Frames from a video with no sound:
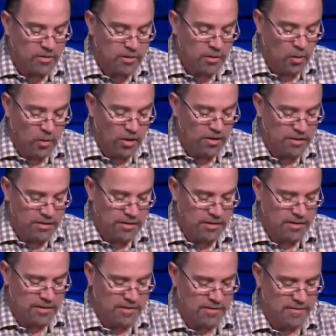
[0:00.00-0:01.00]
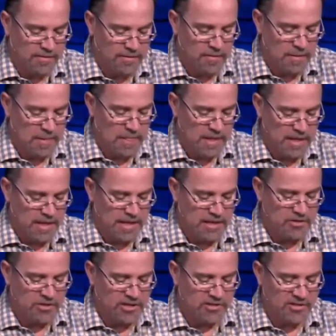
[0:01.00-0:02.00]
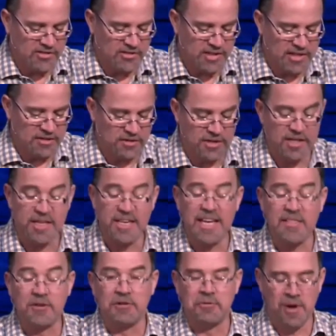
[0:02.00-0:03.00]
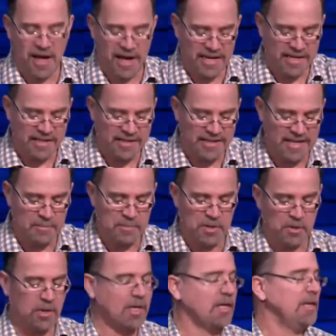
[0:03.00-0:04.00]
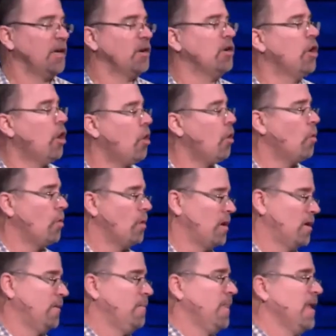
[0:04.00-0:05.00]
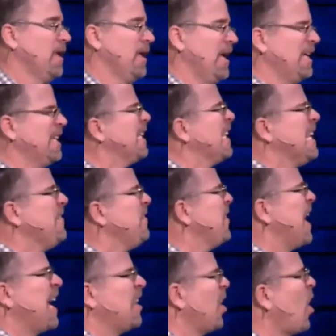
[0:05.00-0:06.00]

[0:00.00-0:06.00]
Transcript: Lord. And Jesus said to her, "Then neither do I condemn you. Now go and leave that